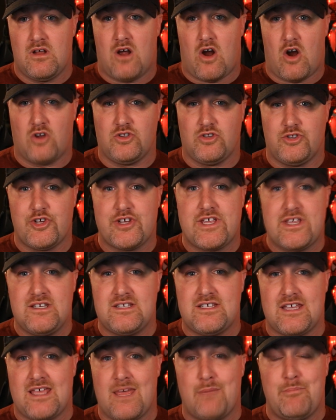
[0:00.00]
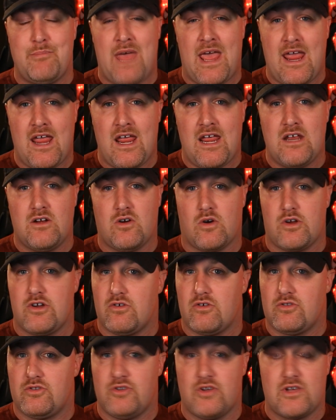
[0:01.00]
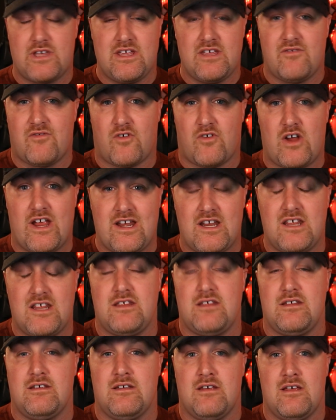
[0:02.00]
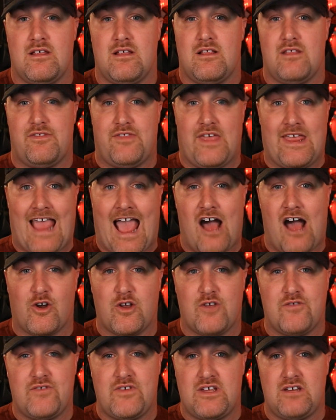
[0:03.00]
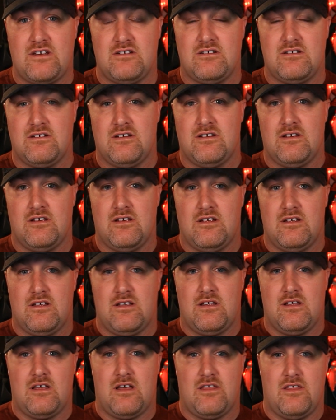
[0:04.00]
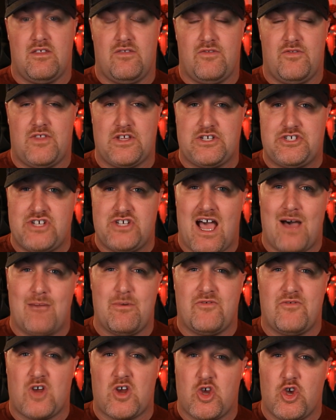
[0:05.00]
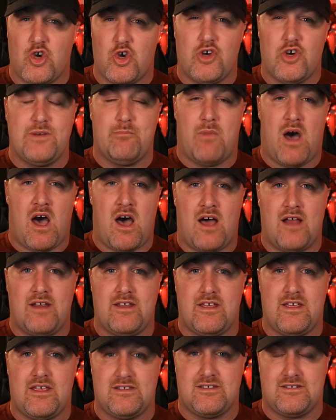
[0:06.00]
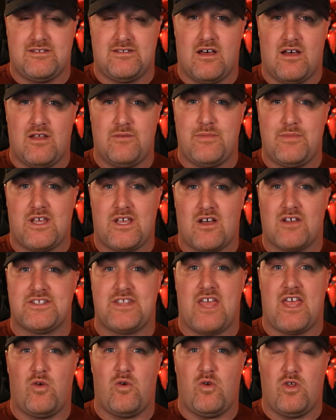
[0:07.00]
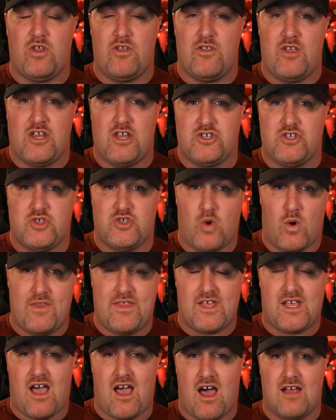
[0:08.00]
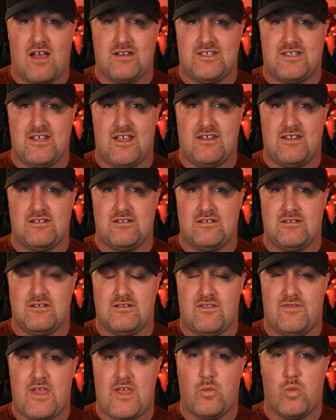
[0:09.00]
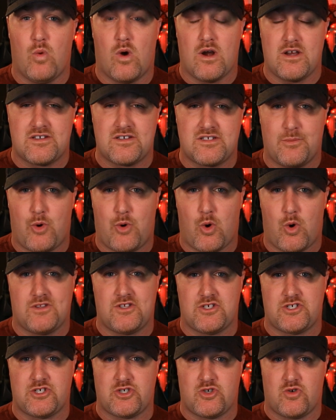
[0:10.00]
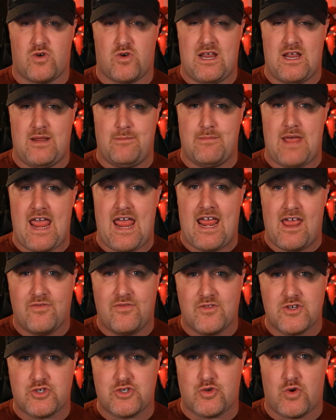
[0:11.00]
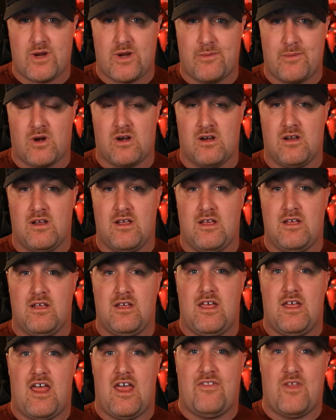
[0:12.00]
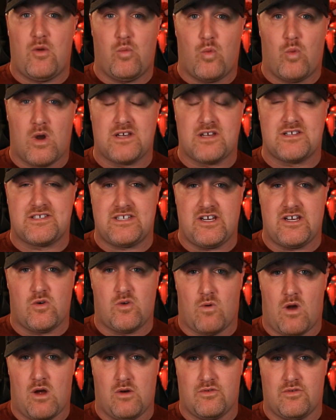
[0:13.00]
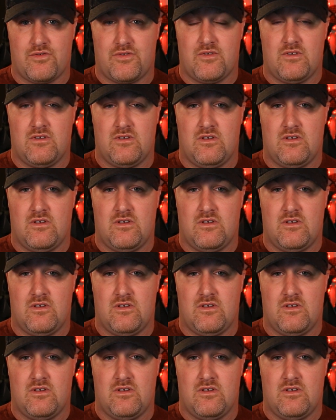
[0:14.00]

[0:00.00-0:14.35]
are looking to get paid or you're looking for anything out of it. The job of a good mod is done because they enjoy the content, they want to support the stream and the streamer, and they want to see growth.